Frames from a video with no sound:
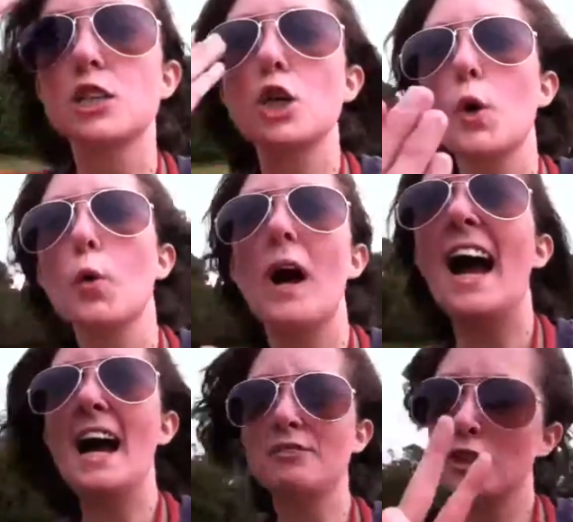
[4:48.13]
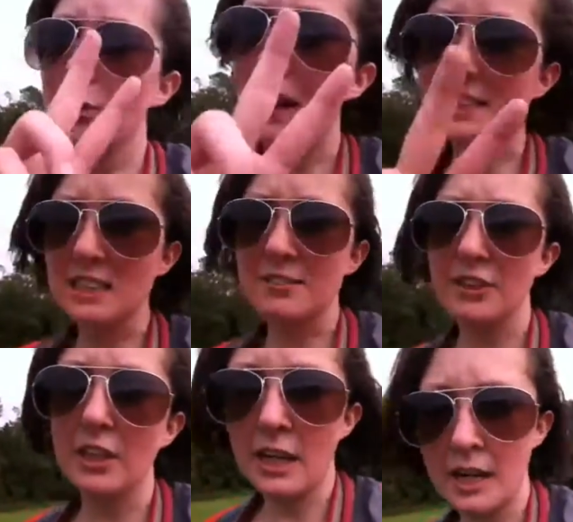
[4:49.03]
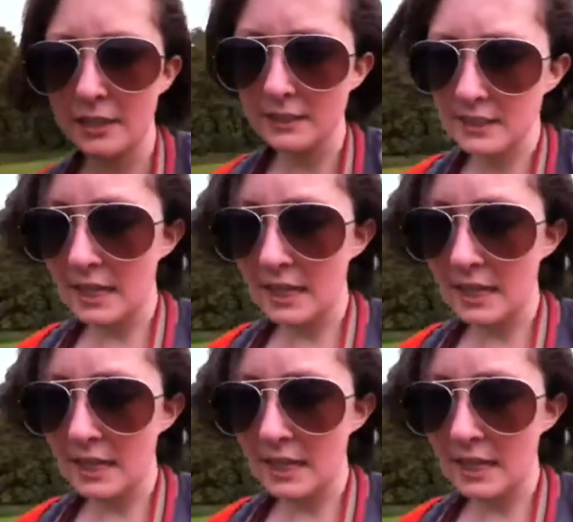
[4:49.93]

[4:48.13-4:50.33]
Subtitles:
so I have two questions for you guys,